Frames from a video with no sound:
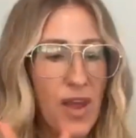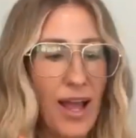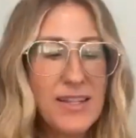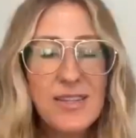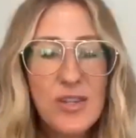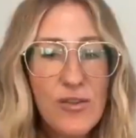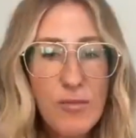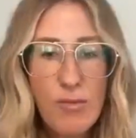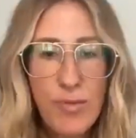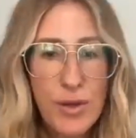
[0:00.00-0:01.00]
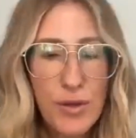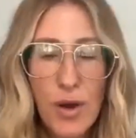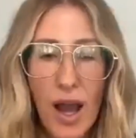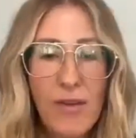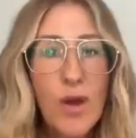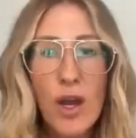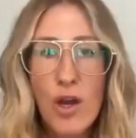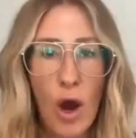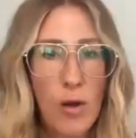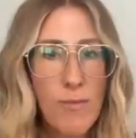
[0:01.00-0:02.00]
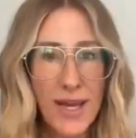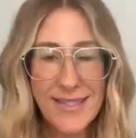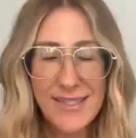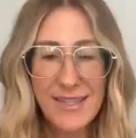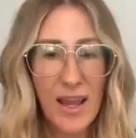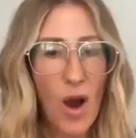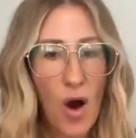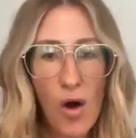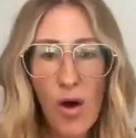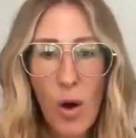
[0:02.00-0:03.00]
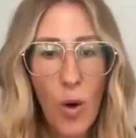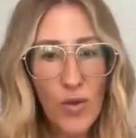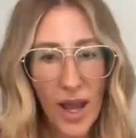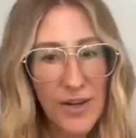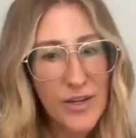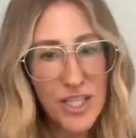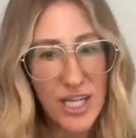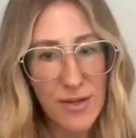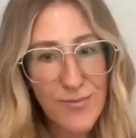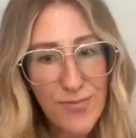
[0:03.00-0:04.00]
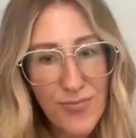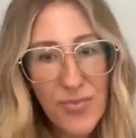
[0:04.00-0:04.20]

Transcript: I just garments, they all hold energy.